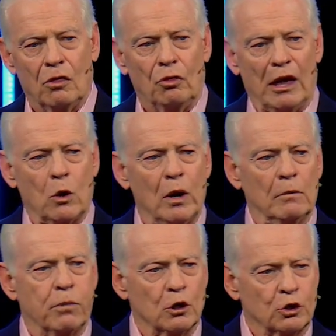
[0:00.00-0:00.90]
They
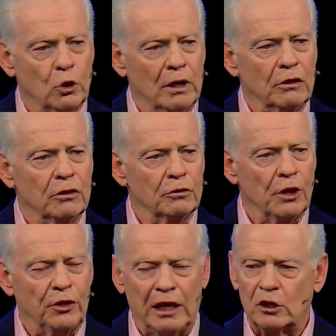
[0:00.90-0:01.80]
quit pursuing the
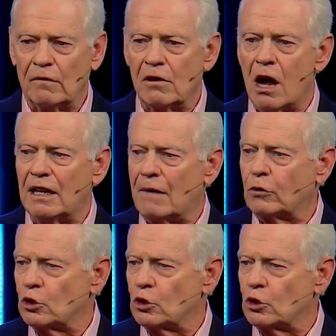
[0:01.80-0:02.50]
things of God after